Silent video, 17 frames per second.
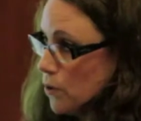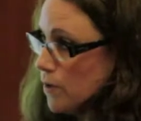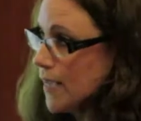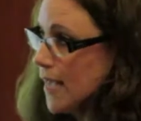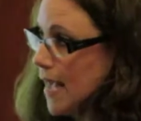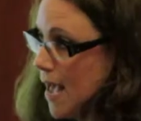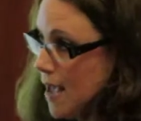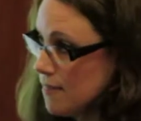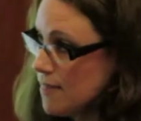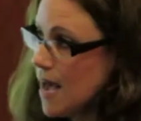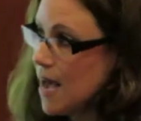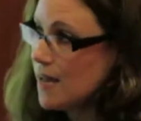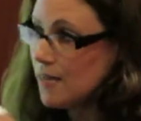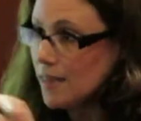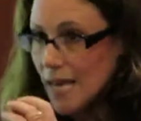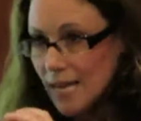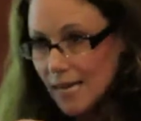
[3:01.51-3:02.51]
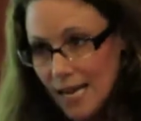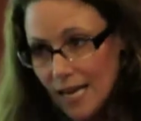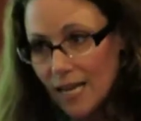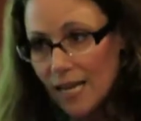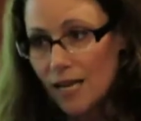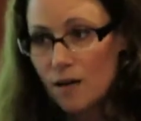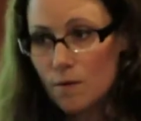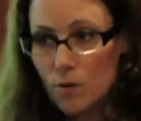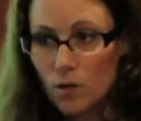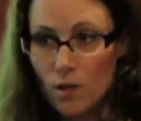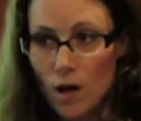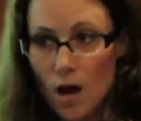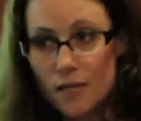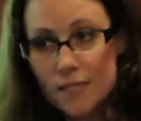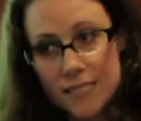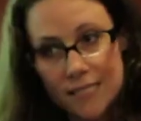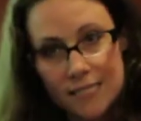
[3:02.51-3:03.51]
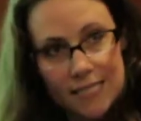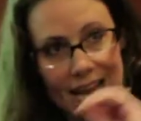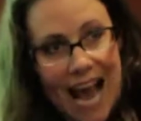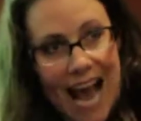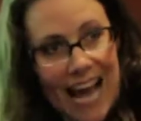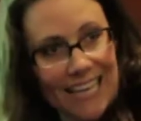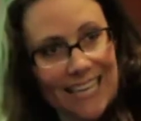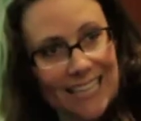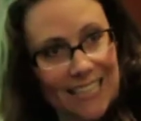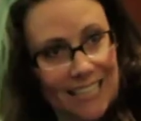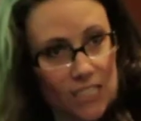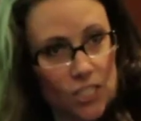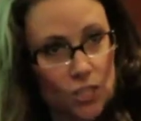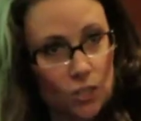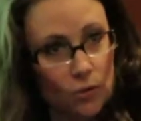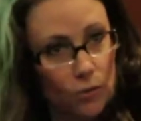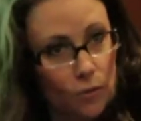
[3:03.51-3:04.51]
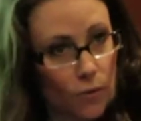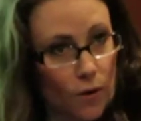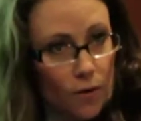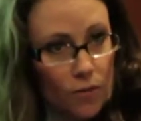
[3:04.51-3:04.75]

again, that net income or loss gets added into